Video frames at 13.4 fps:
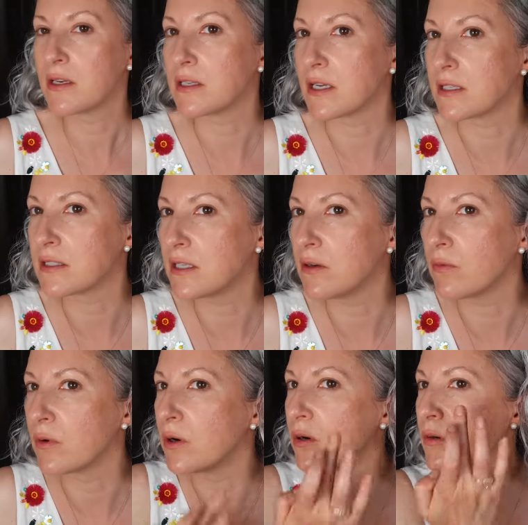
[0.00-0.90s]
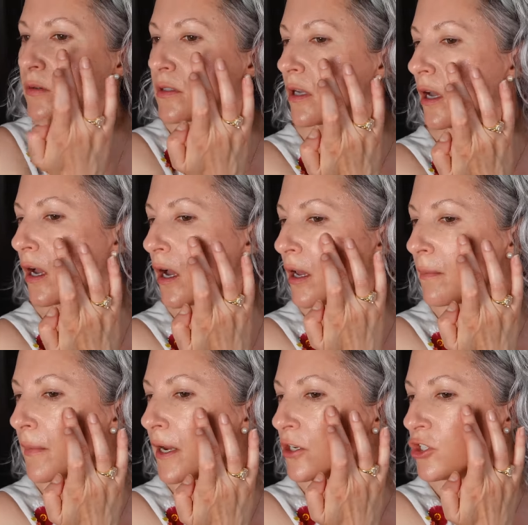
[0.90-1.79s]
Dusty Rose
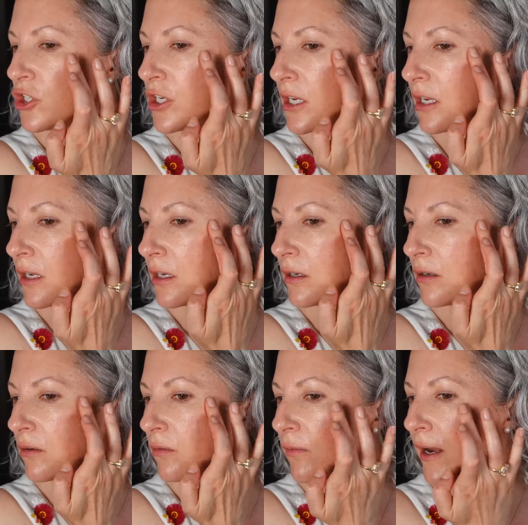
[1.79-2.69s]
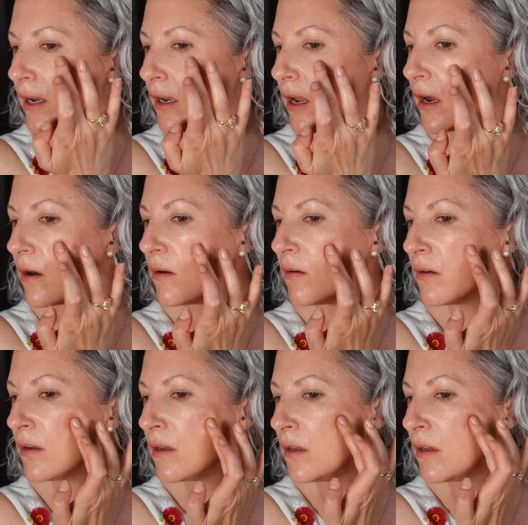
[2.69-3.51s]
on my cheek right now